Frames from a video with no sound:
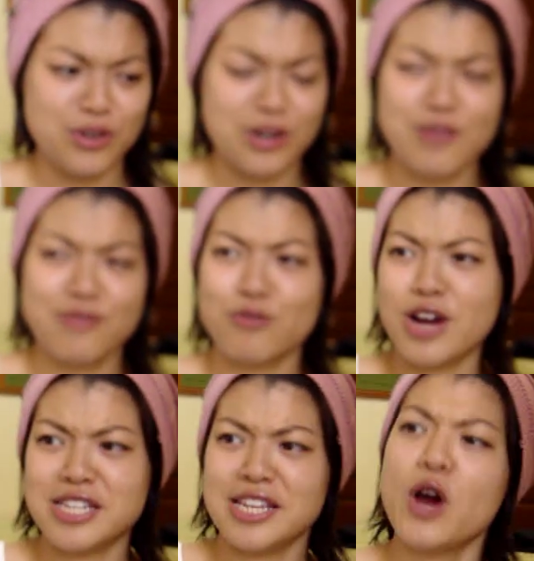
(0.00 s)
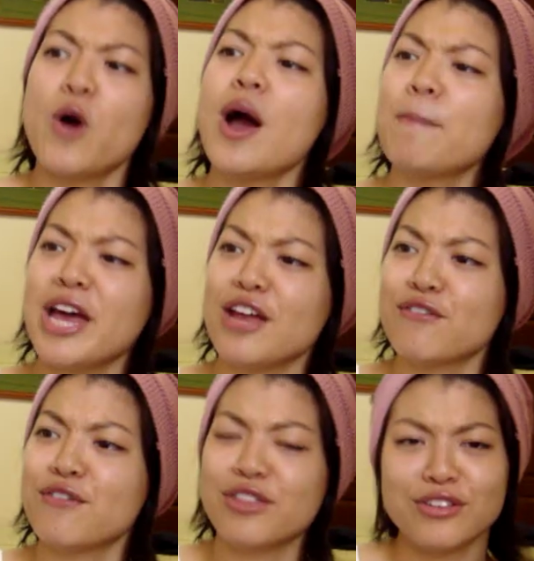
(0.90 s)
You don't have a right to say, oh, I'm paying
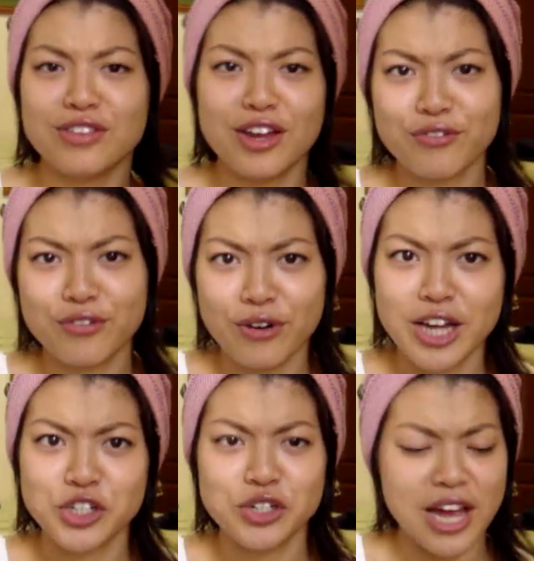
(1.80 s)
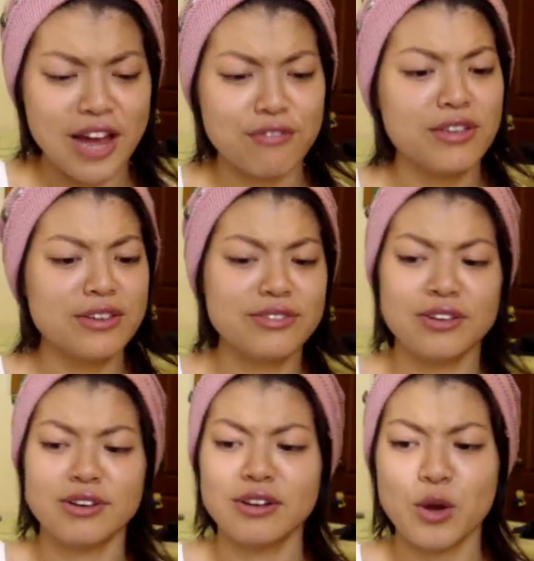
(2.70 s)
for this, therefore I should have this,
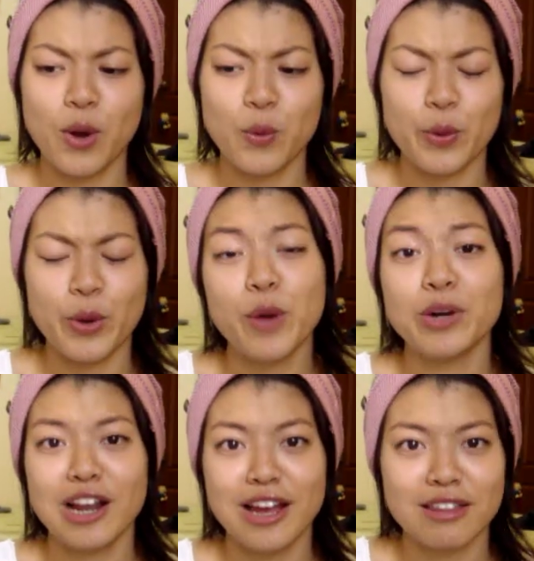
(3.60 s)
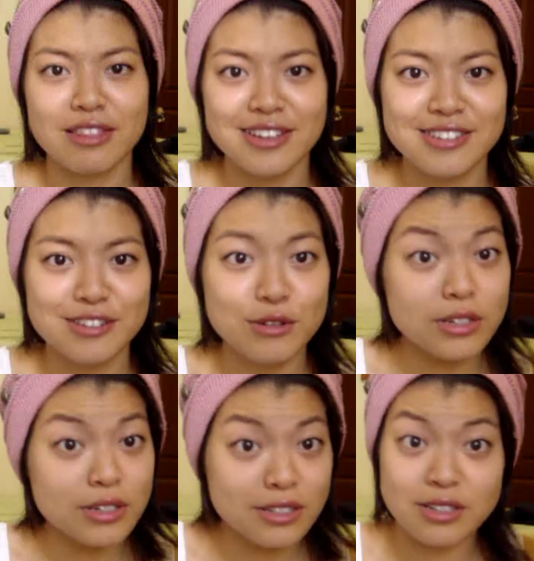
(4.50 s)
and I would like this. You
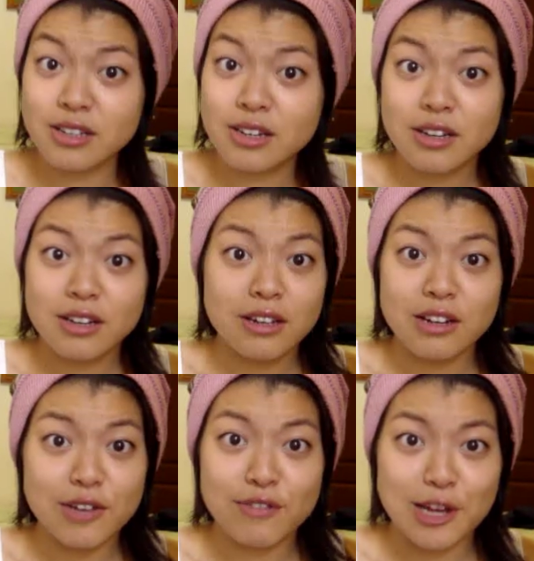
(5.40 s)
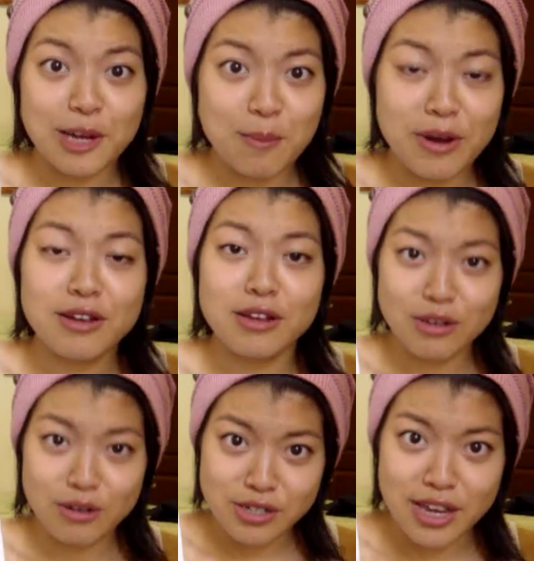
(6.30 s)
just live like a monk
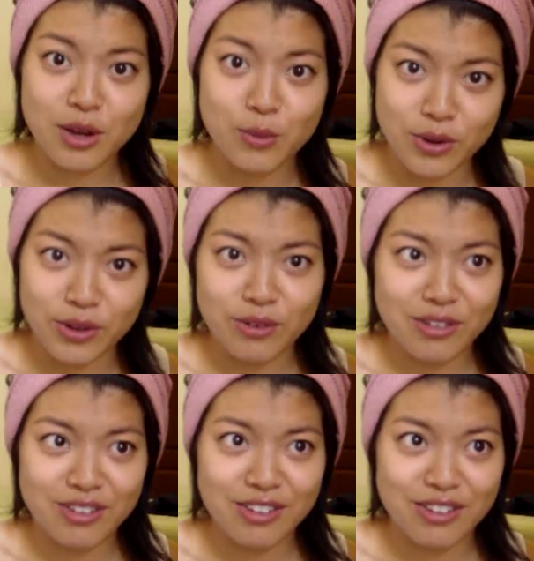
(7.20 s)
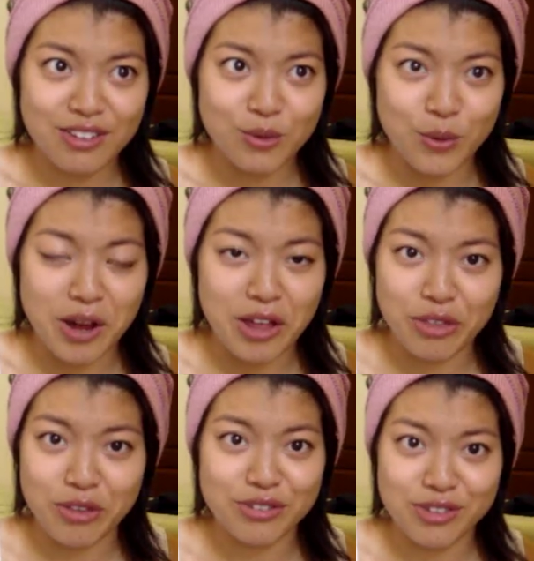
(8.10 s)
and you take what
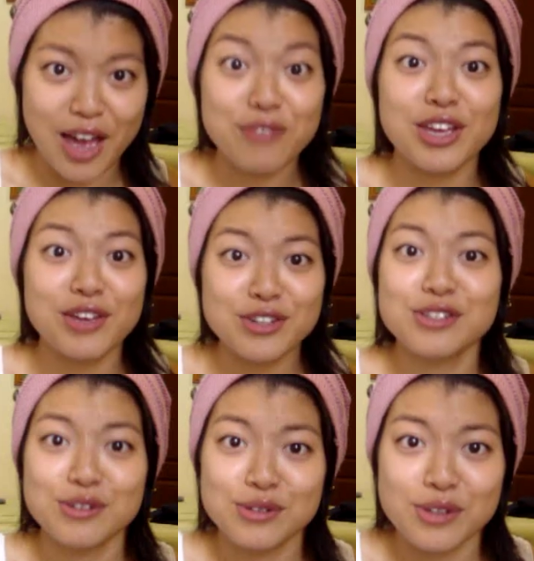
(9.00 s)
others have given to you.